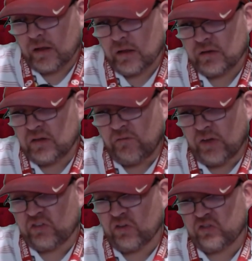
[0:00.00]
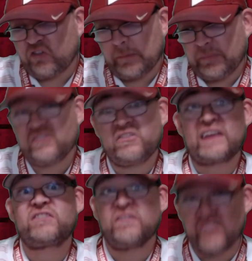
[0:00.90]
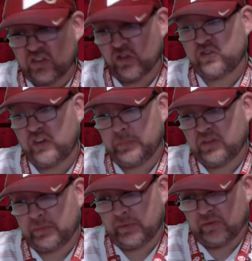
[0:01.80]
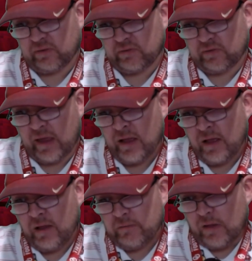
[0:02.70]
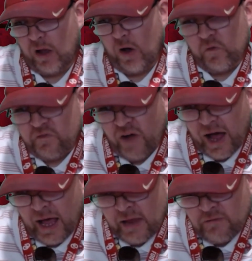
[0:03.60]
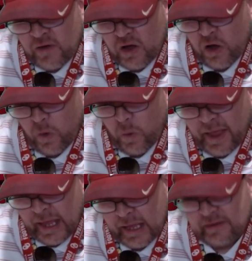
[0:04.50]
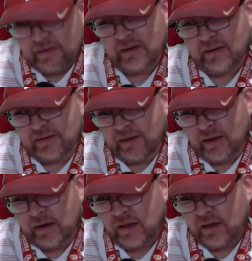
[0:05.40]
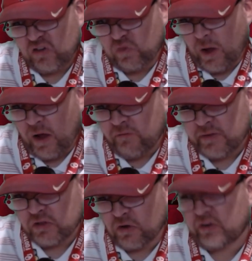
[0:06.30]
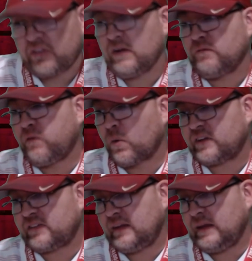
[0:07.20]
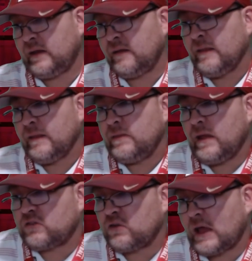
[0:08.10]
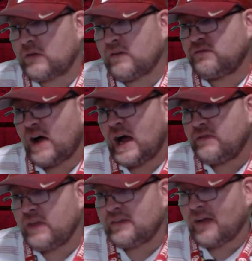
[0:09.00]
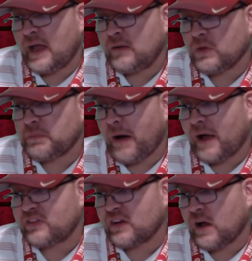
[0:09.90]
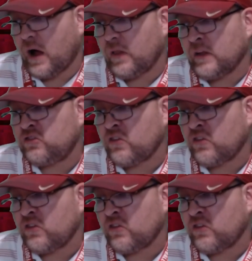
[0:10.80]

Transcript: 6 divisional championships, I should say. 05, 08, 10, 12, 13, and 14. Now, 2005, they tied with Boston College.